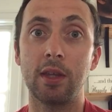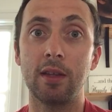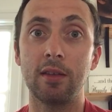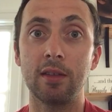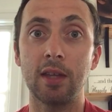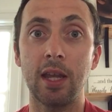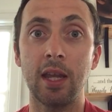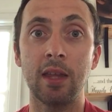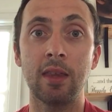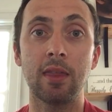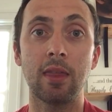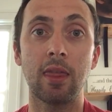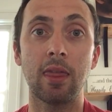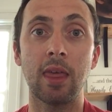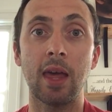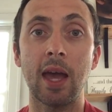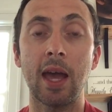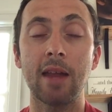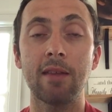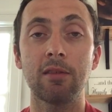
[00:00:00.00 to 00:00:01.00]
they say in
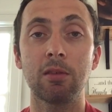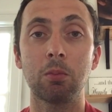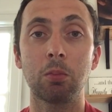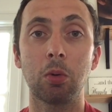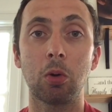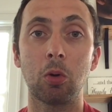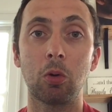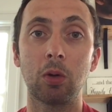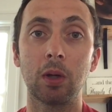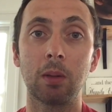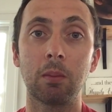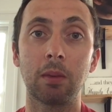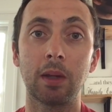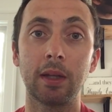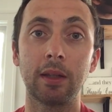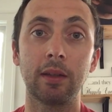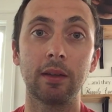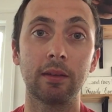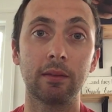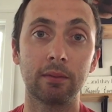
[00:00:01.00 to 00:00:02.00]
the Hanson program,
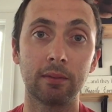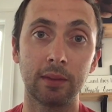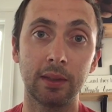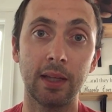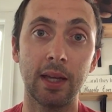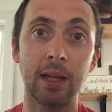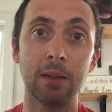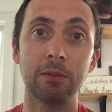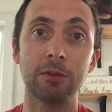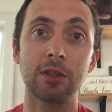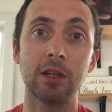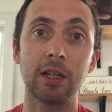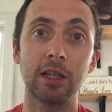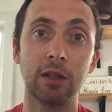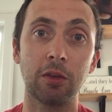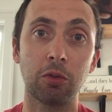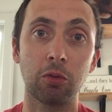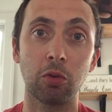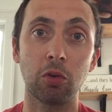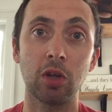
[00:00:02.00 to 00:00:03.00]
like again, I'm starting
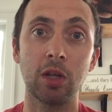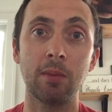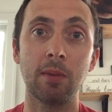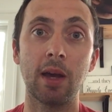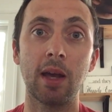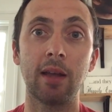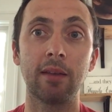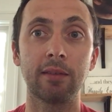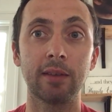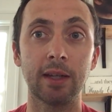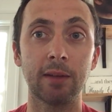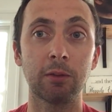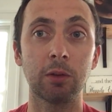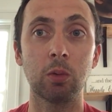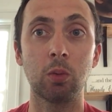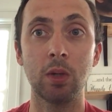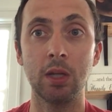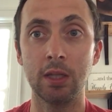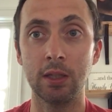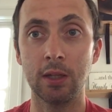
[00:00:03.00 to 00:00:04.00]
at 3 miles, and every
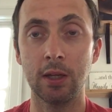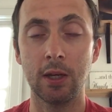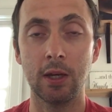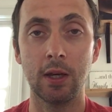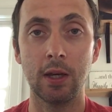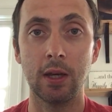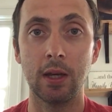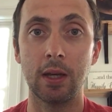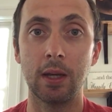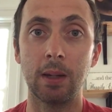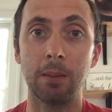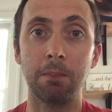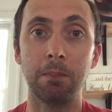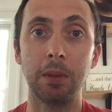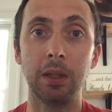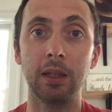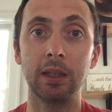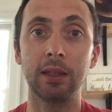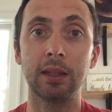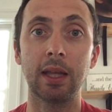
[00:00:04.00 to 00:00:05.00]
week I'm
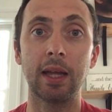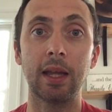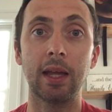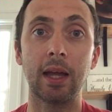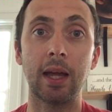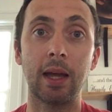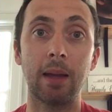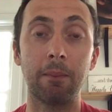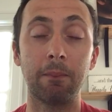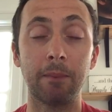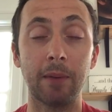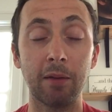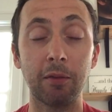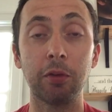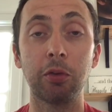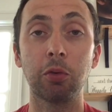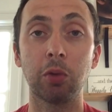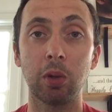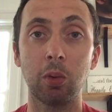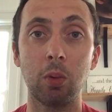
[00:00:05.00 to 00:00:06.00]
building that. Every
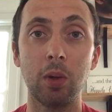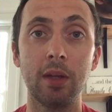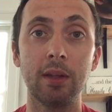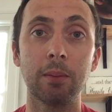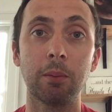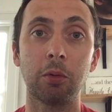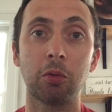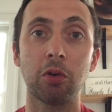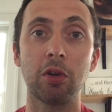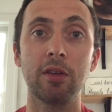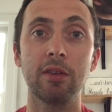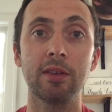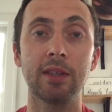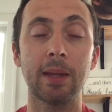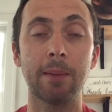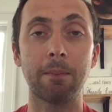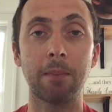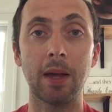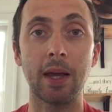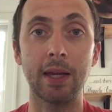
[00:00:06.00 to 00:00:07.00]
3 weeks I'm increasing
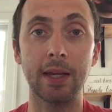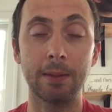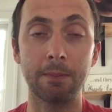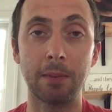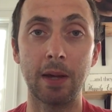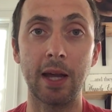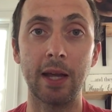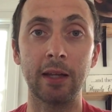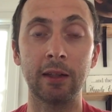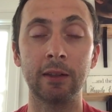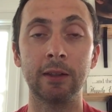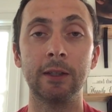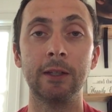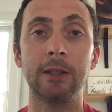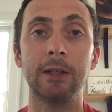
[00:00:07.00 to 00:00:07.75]
it by a mile.